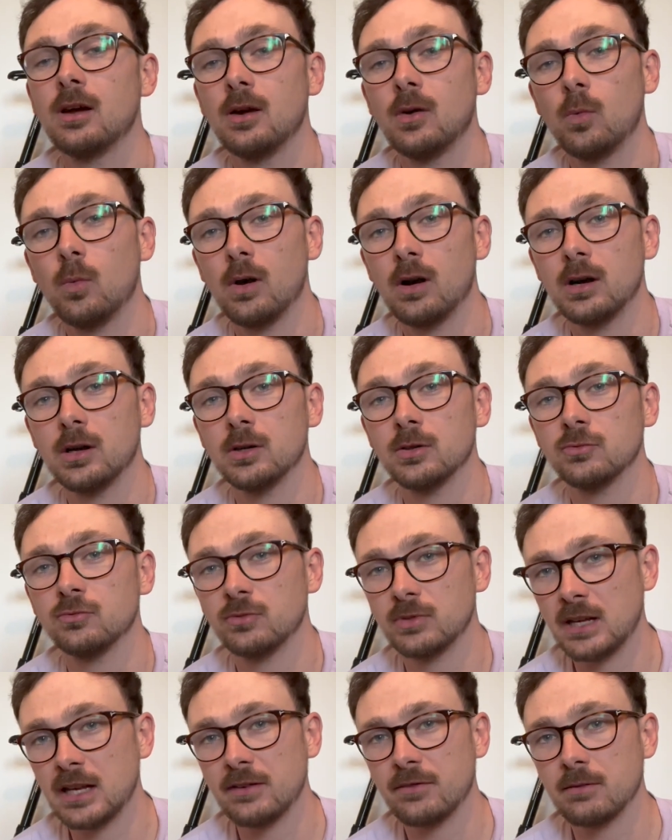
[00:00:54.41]
while
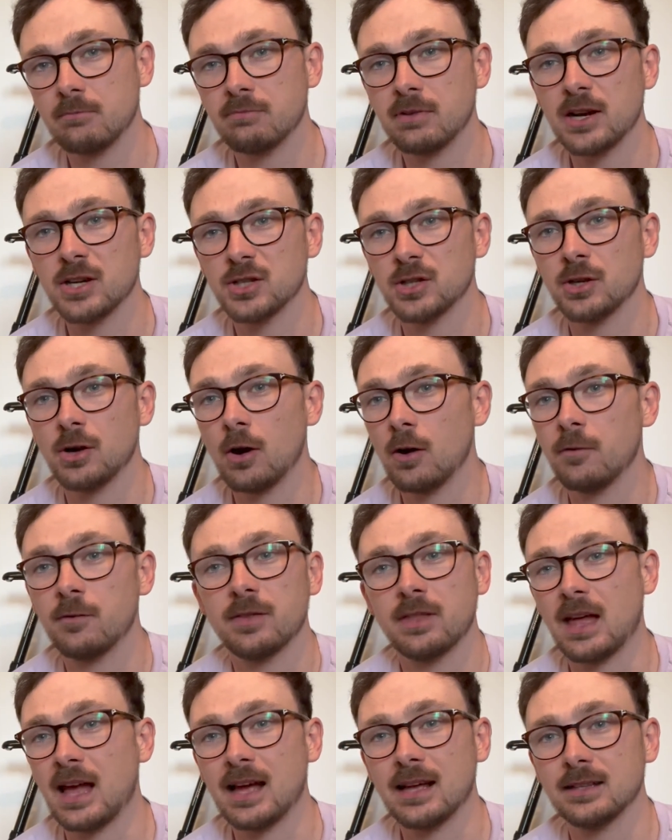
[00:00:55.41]
relieving pressure off
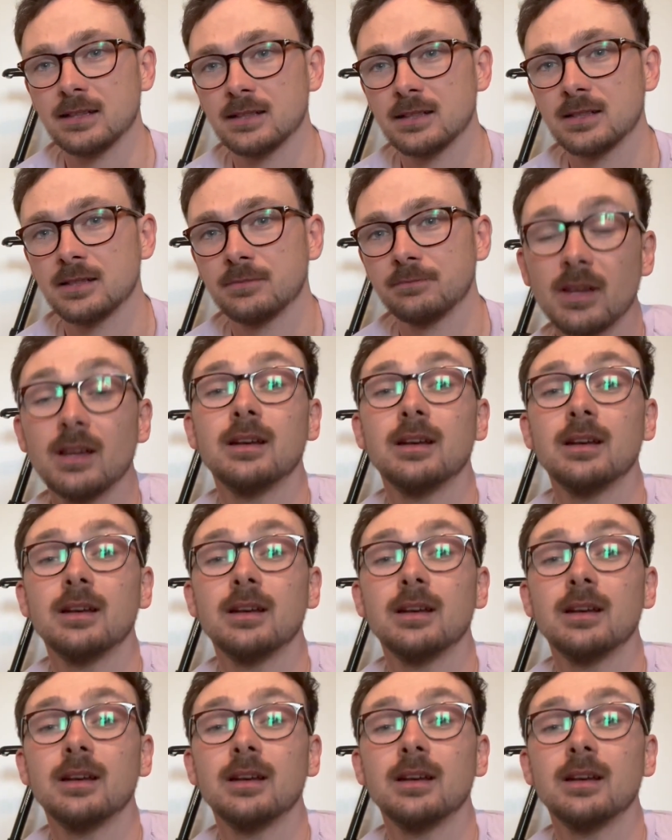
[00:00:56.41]
the hands.